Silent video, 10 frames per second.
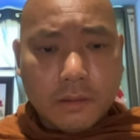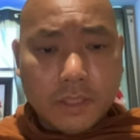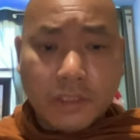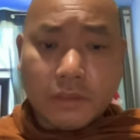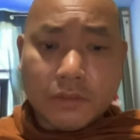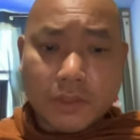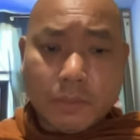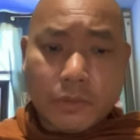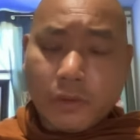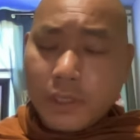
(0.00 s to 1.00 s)
In
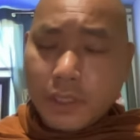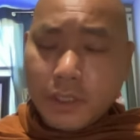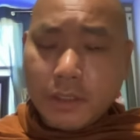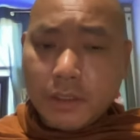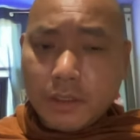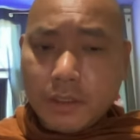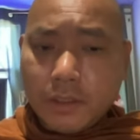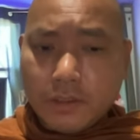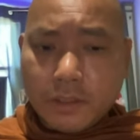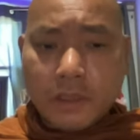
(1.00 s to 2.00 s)
contemporary
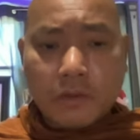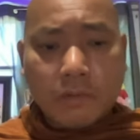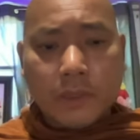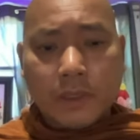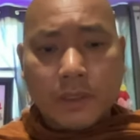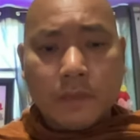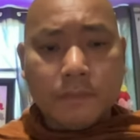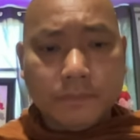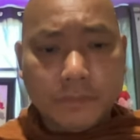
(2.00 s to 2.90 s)
Theravada